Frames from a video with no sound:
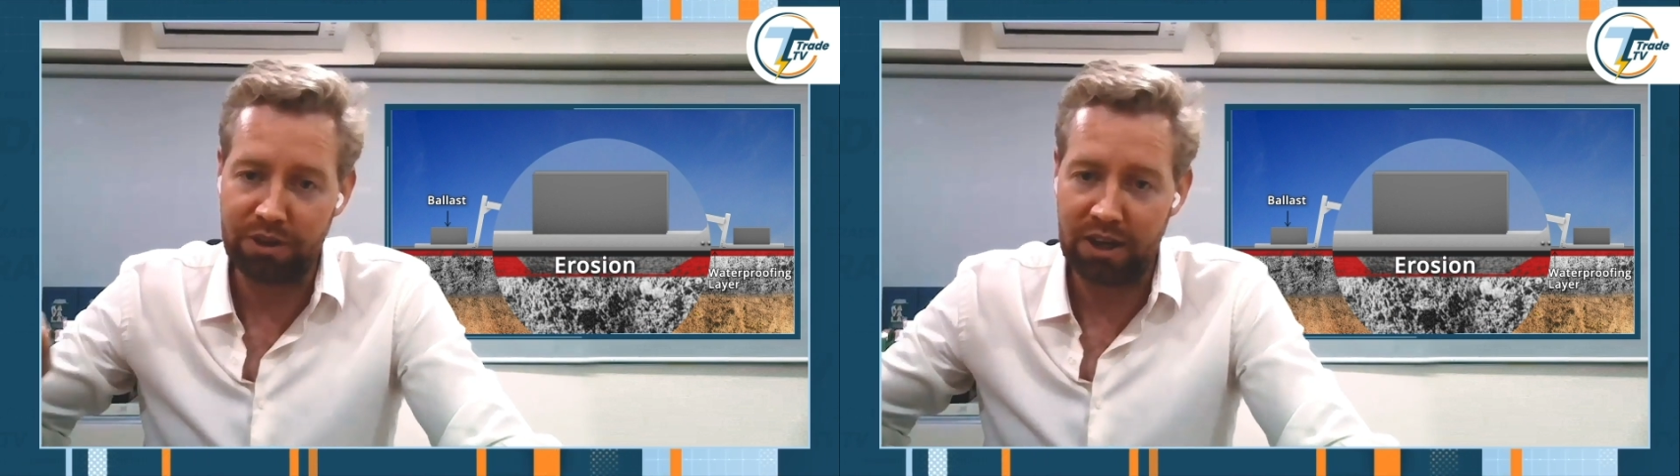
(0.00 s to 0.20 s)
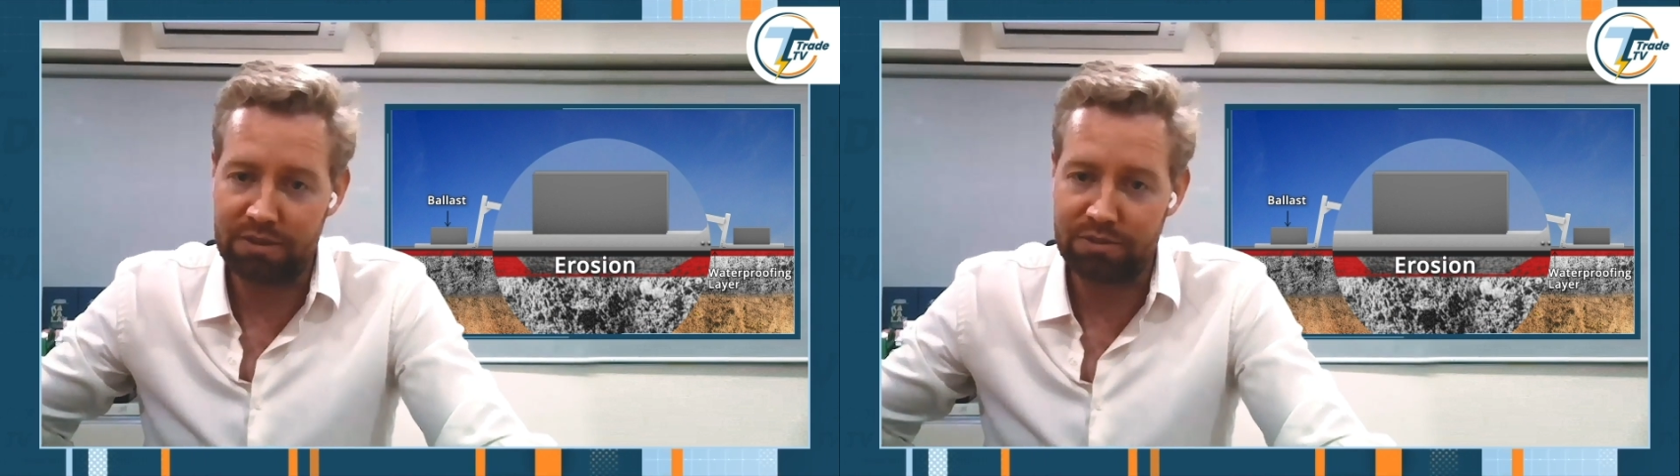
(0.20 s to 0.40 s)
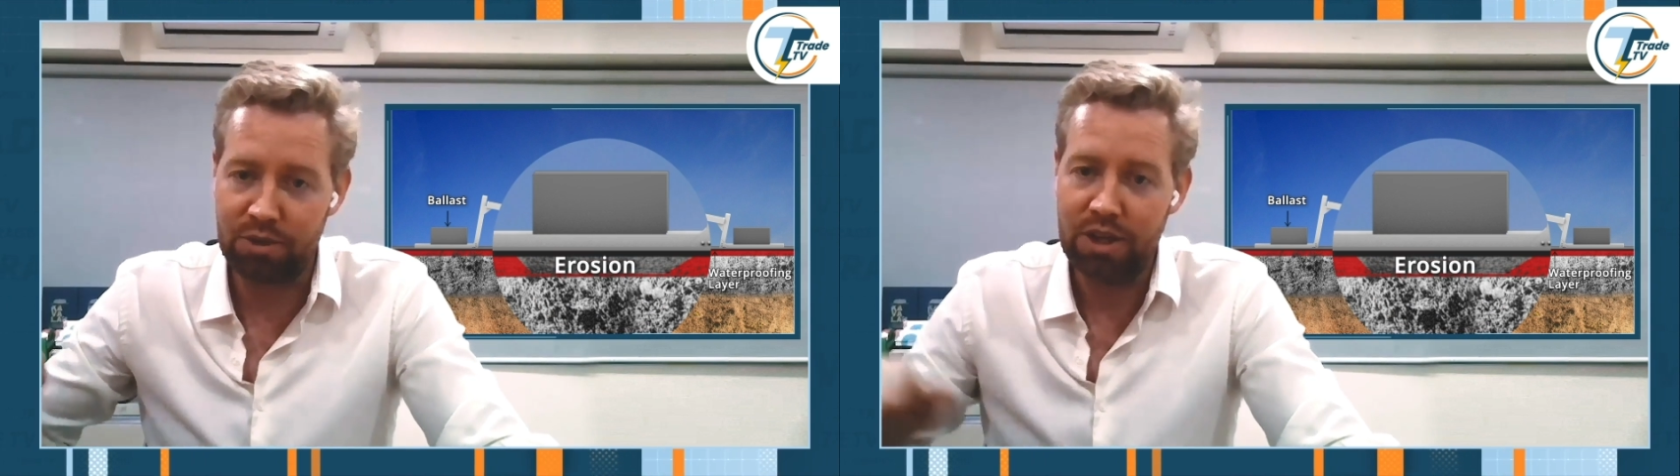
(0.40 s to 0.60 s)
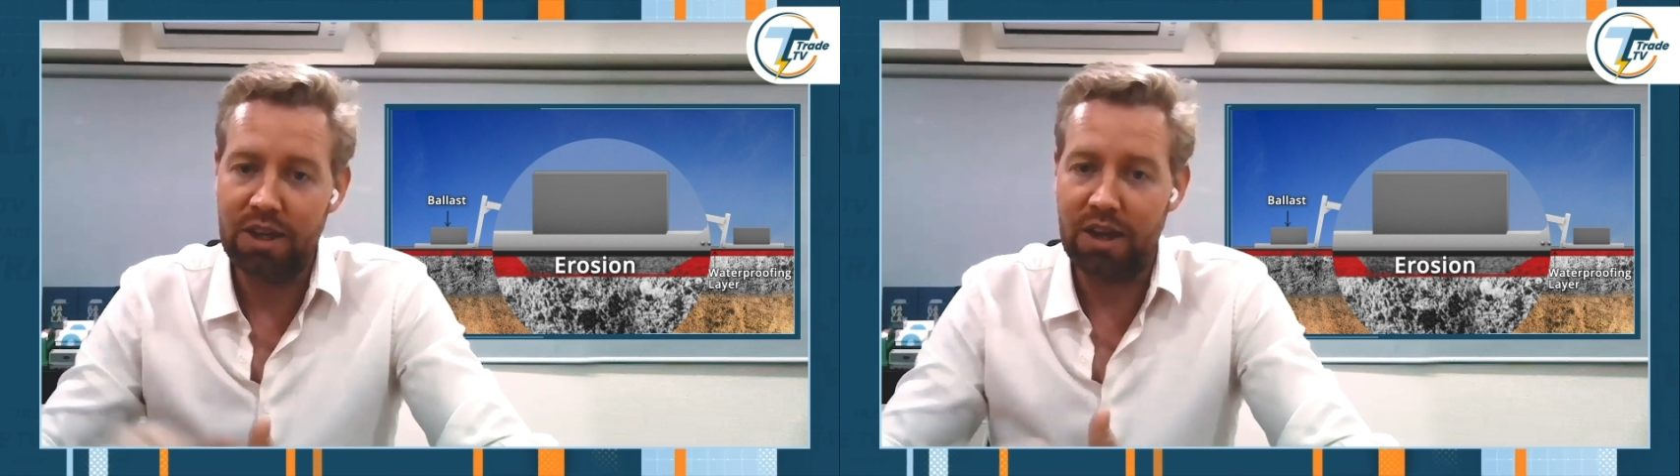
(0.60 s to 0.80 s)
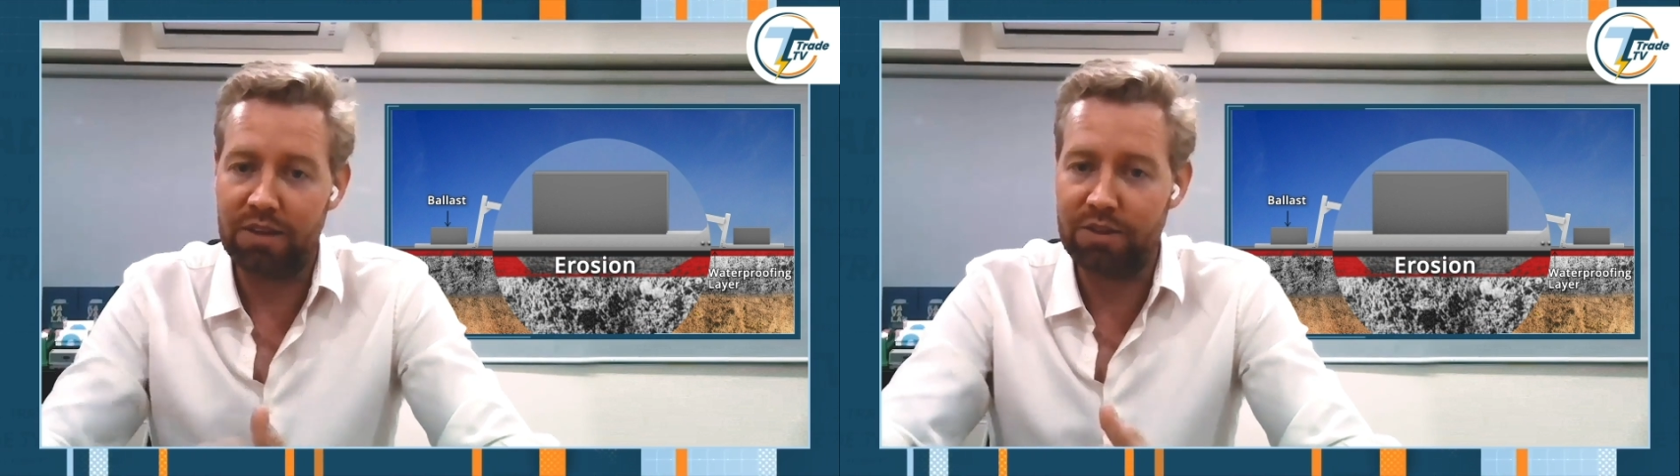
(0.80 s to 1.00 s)
level
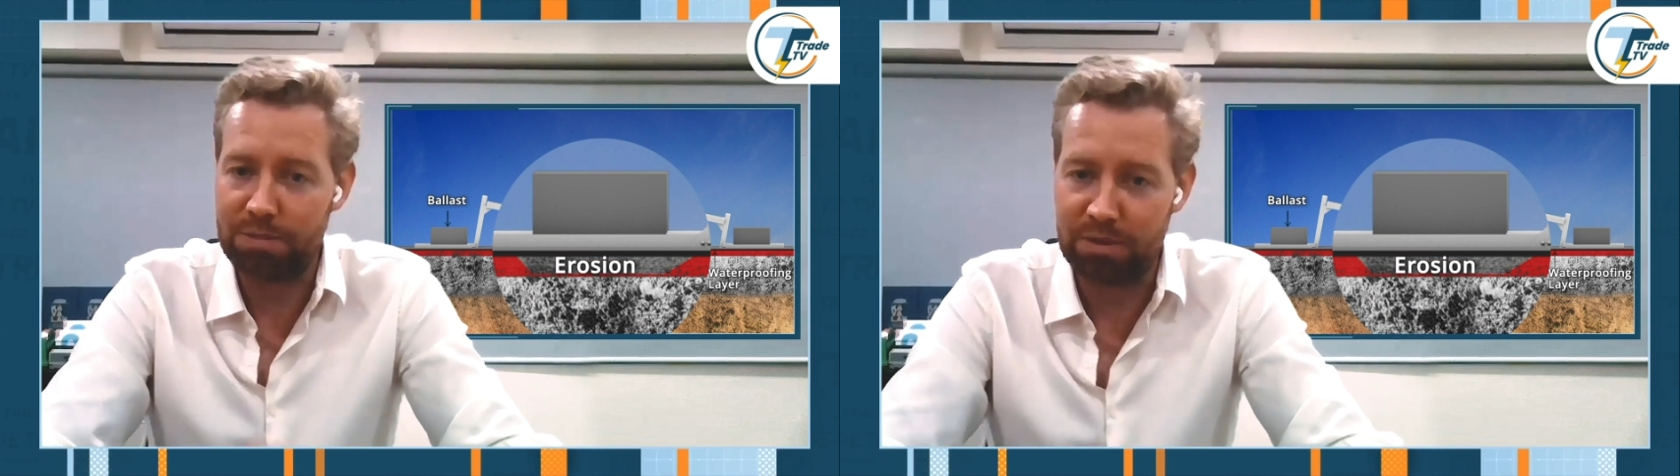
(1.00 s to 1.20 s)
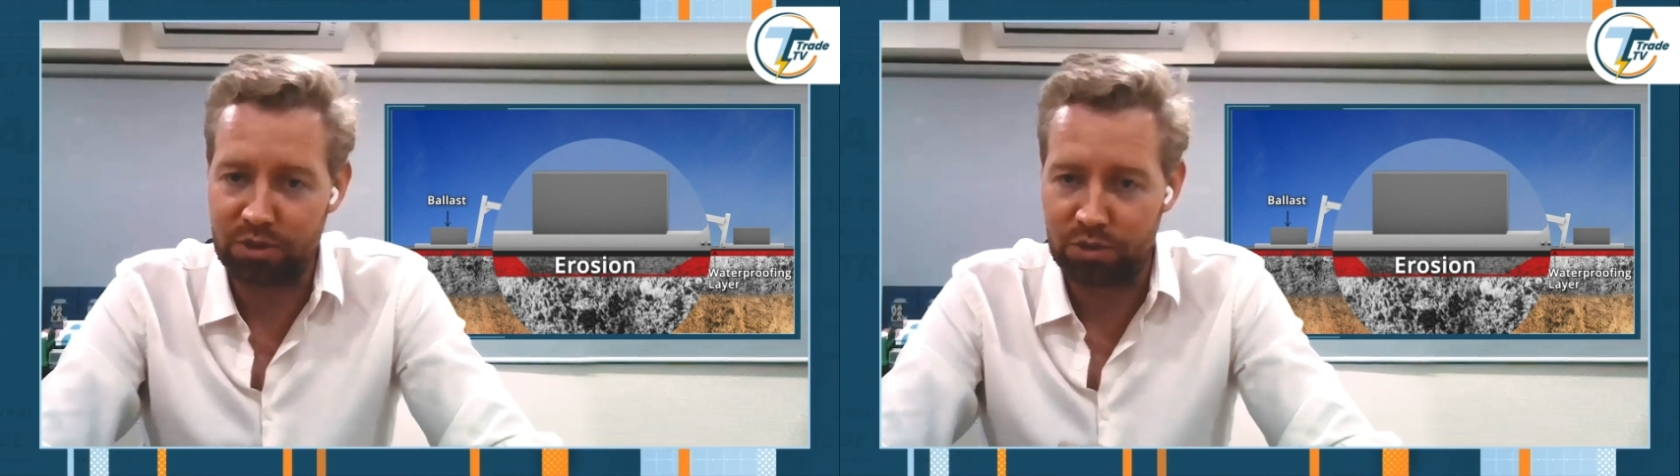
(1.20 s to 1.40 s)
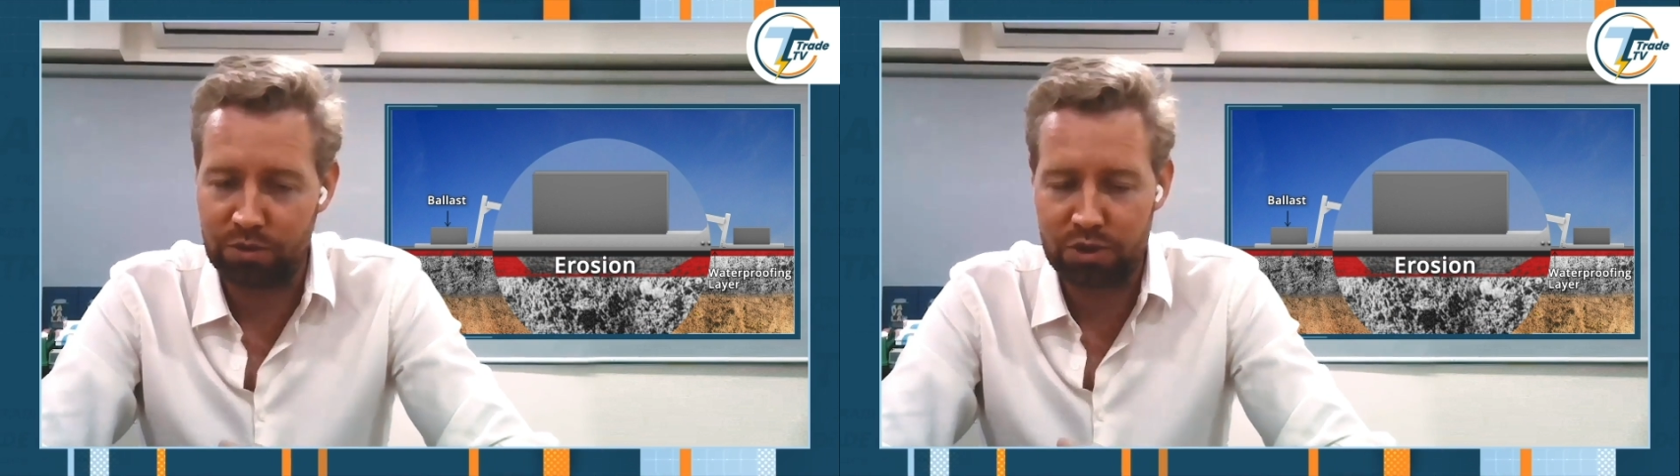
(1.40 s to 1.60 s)
on top of the roof.